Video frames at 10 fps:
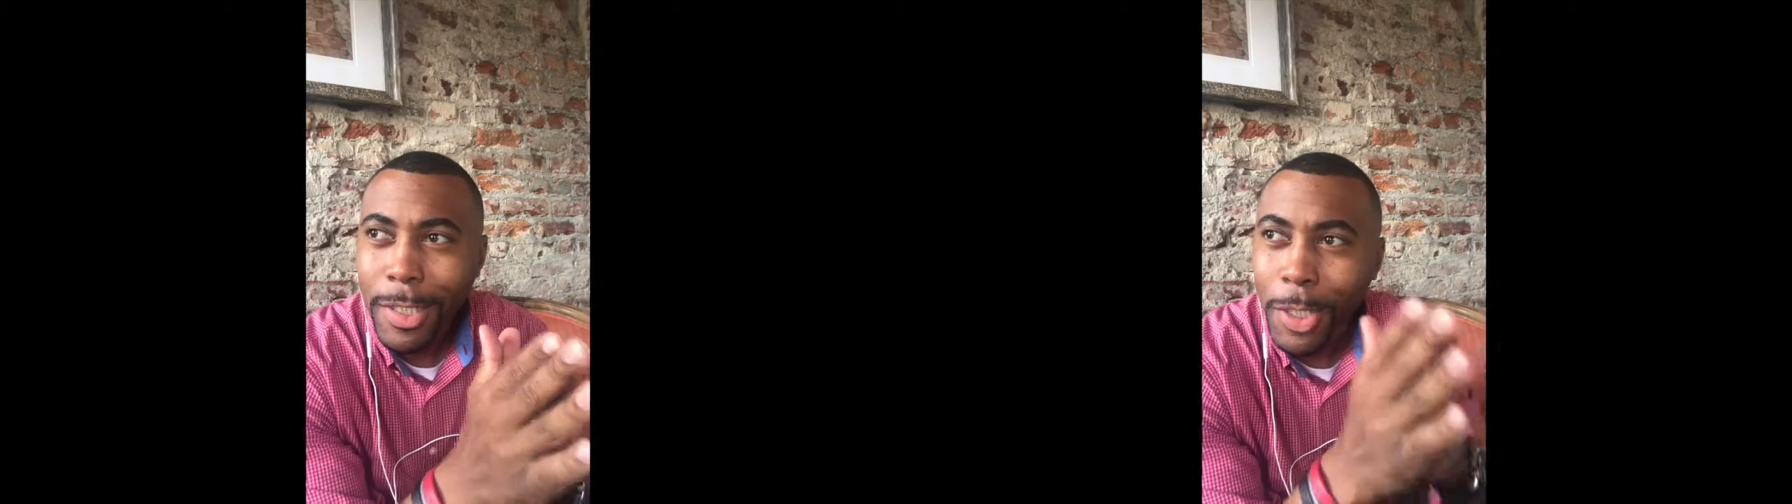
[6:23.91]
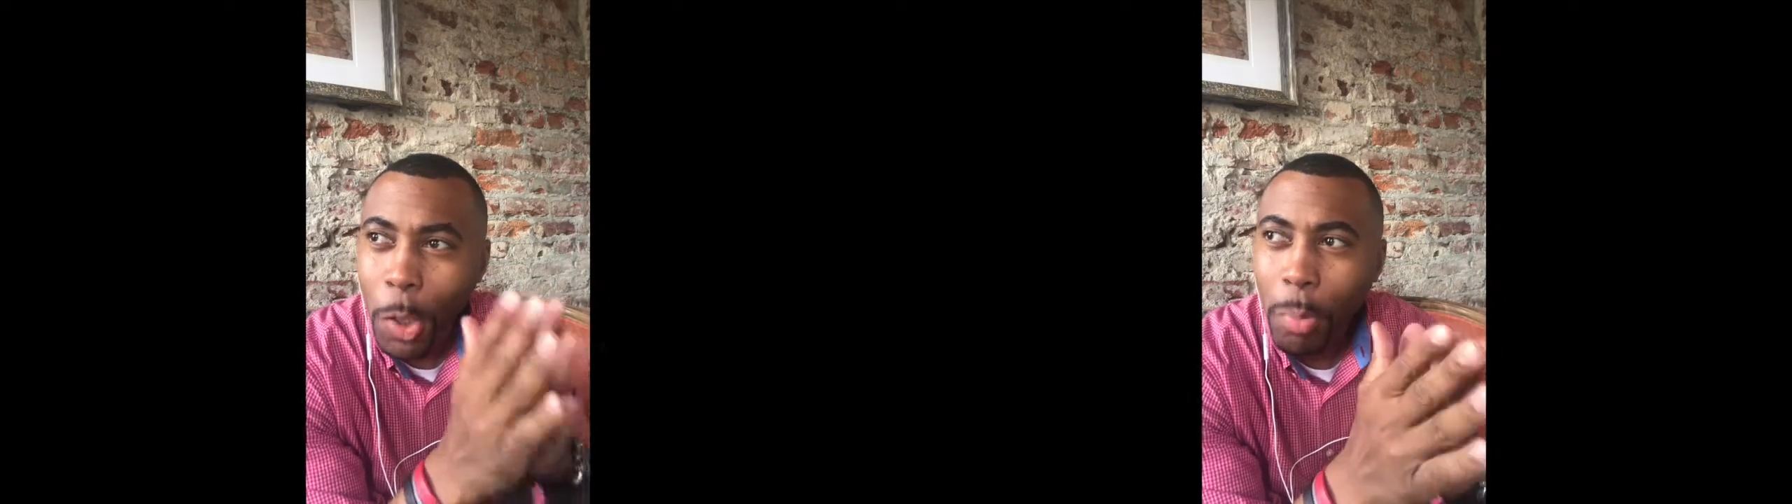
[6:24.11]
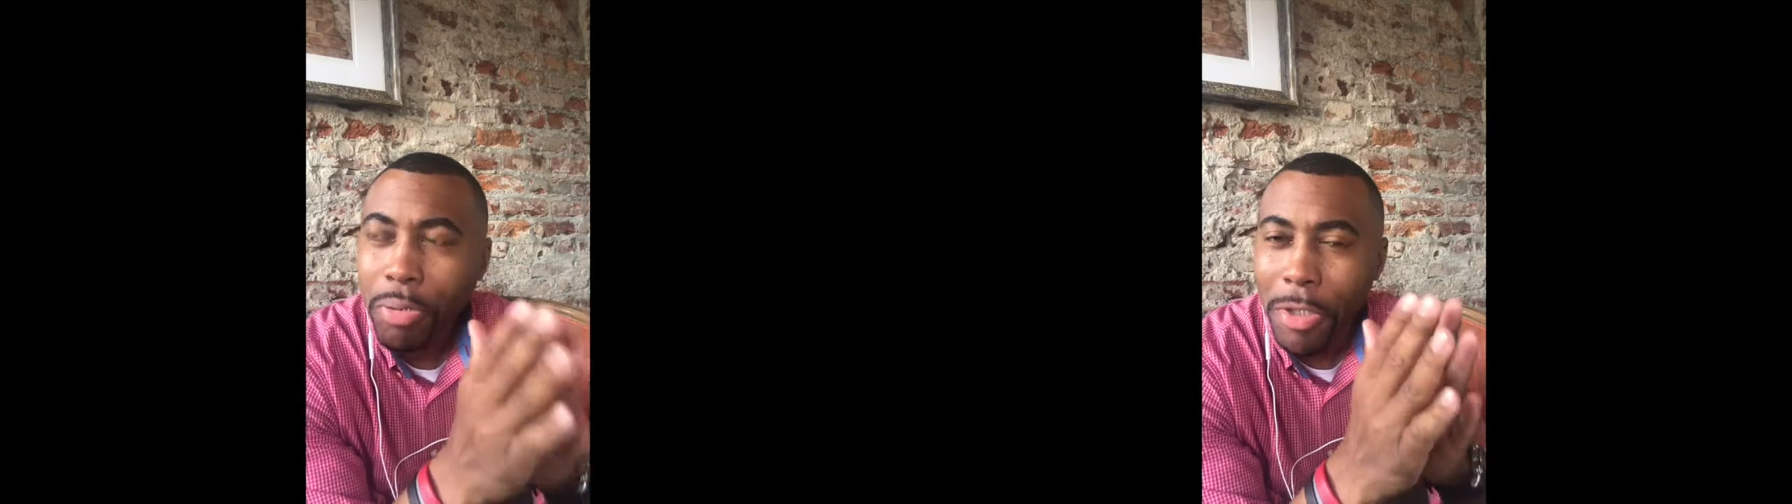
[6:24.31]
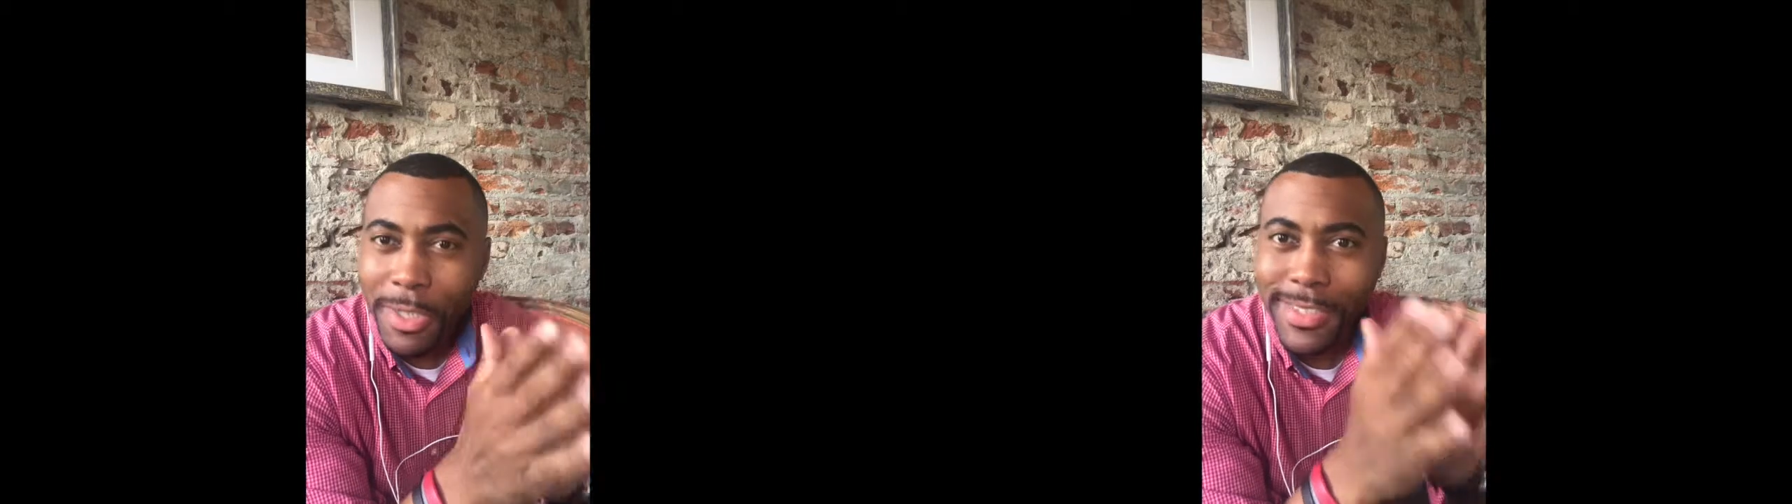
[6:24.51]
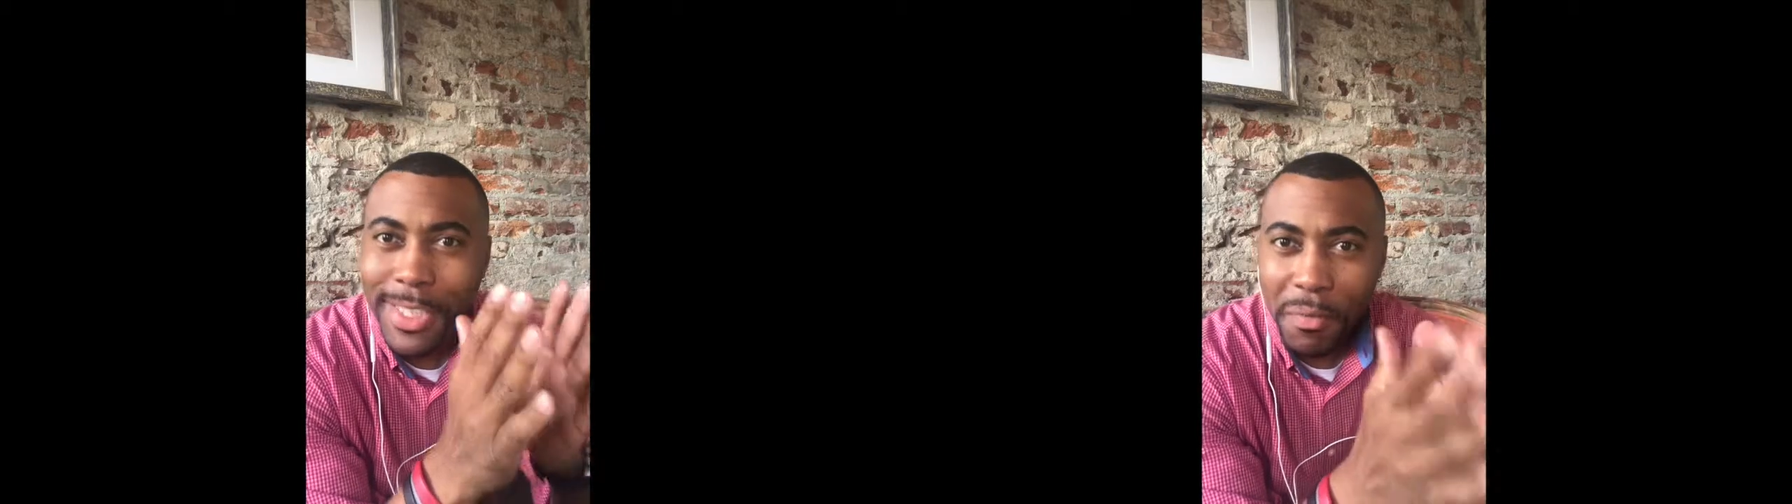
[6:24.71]
no
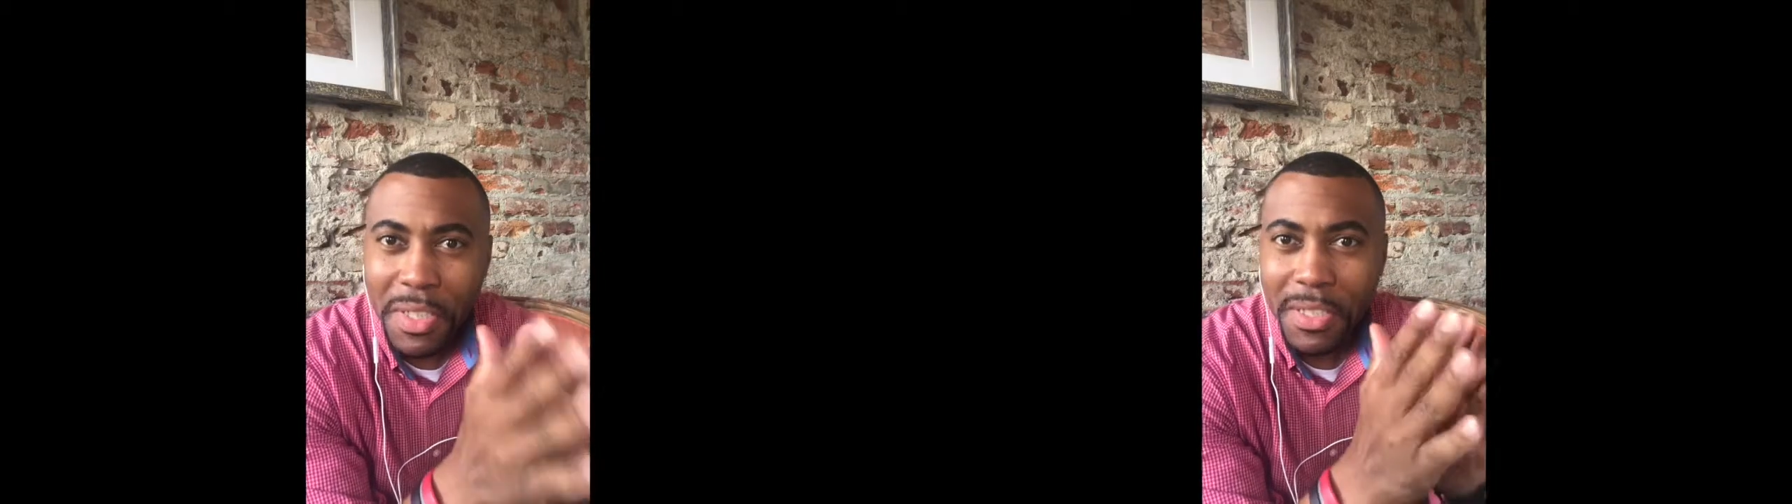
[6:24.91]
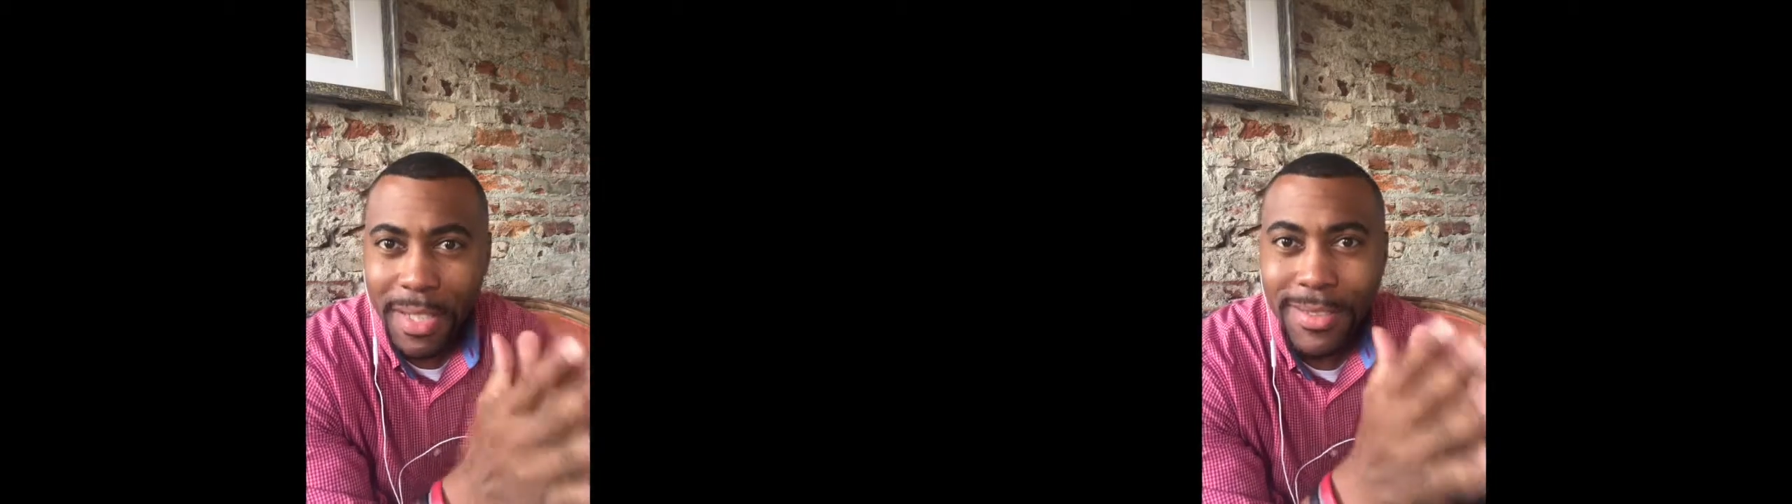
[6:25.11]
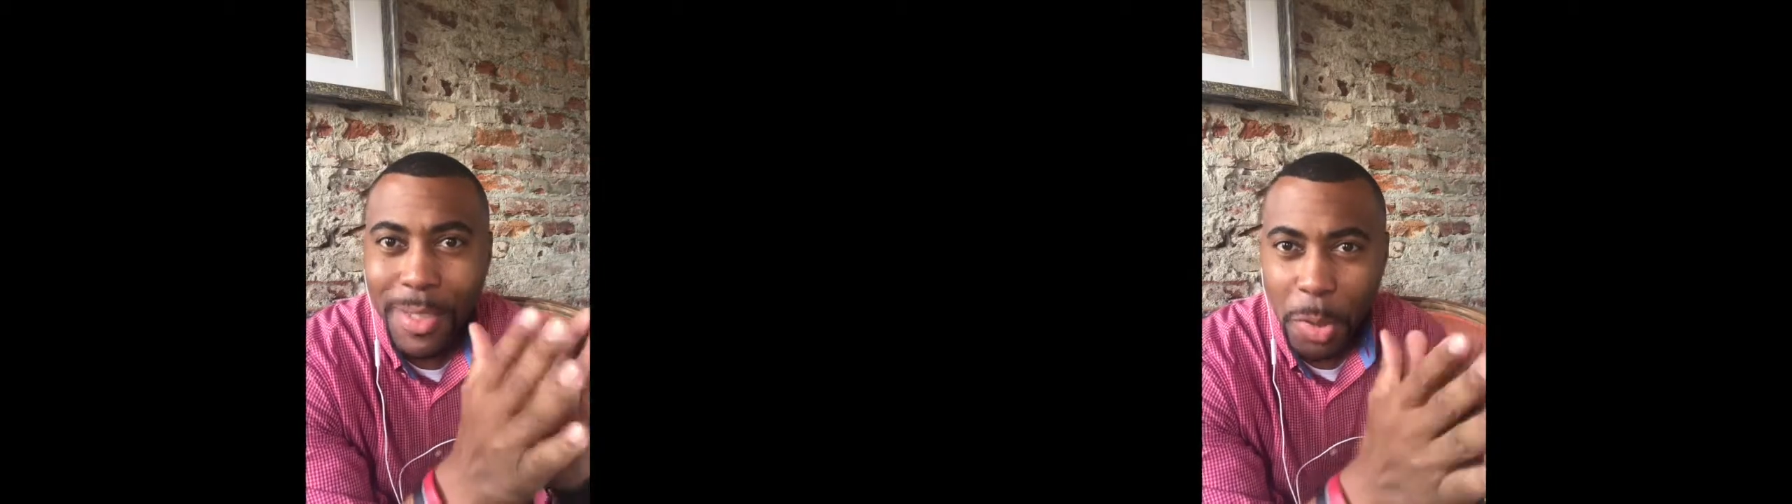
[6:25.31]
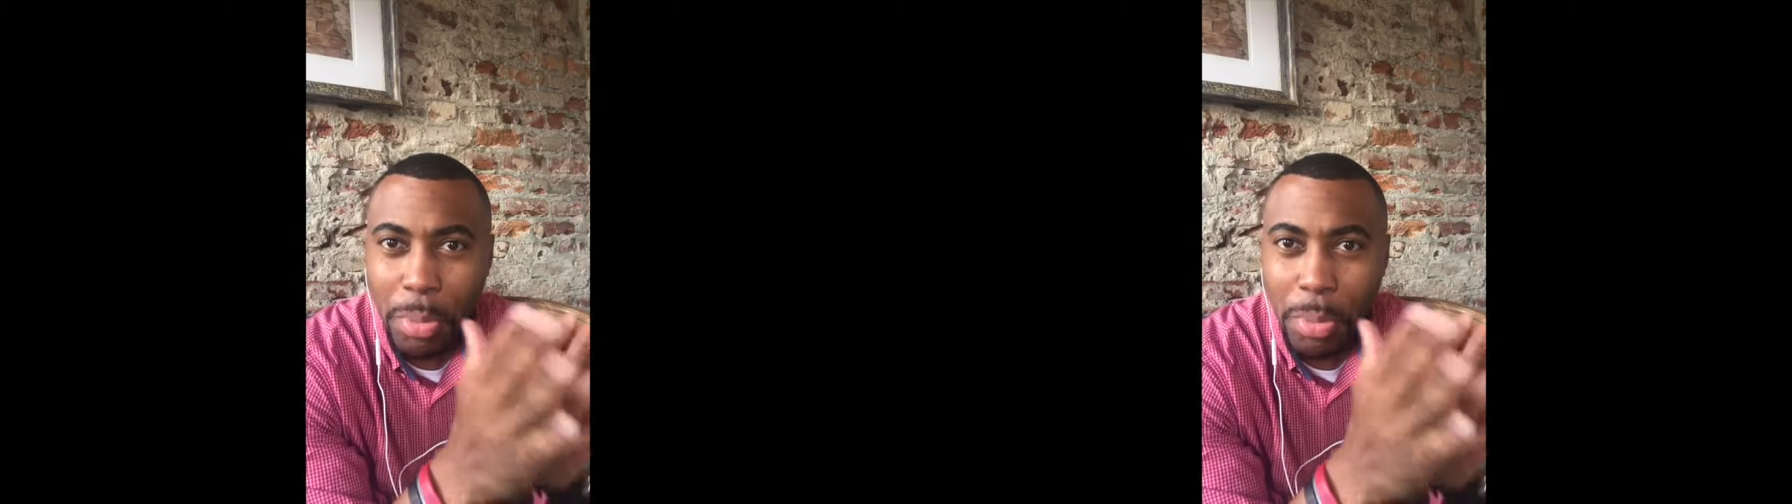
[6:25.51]
productivity that took